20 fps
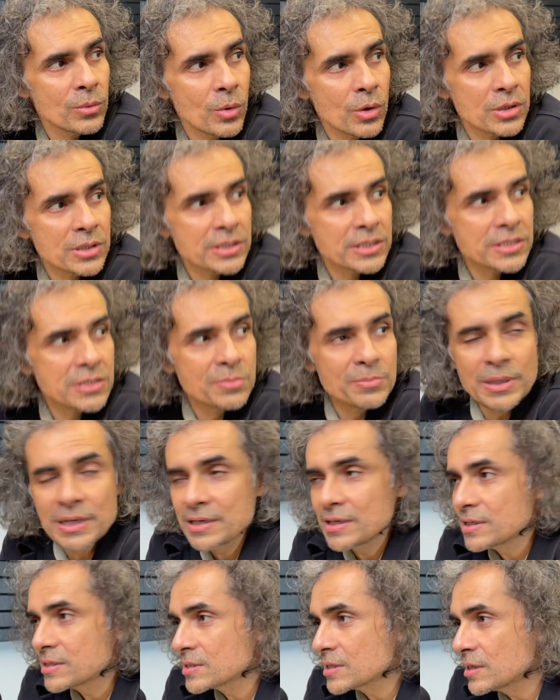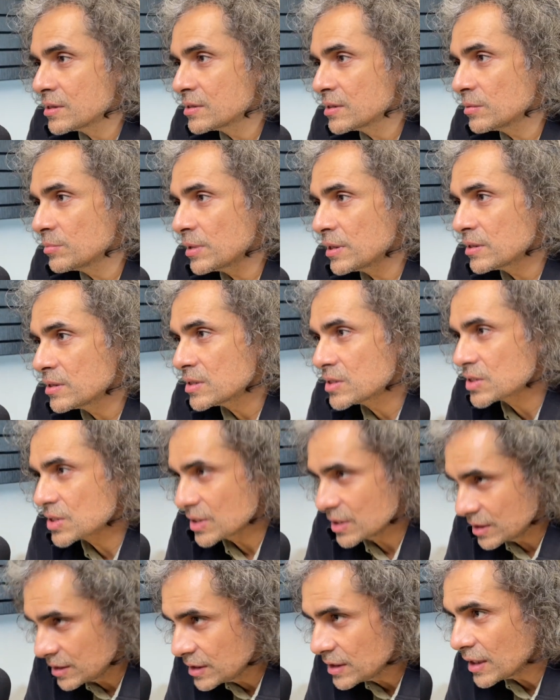what its merits and demerits
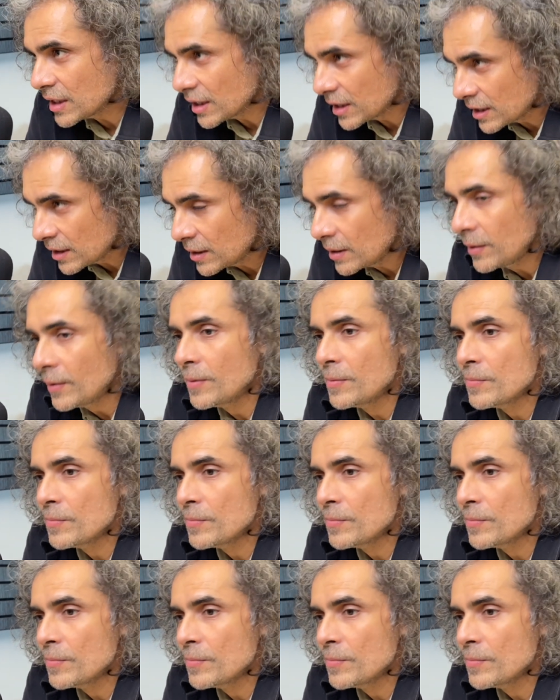really are.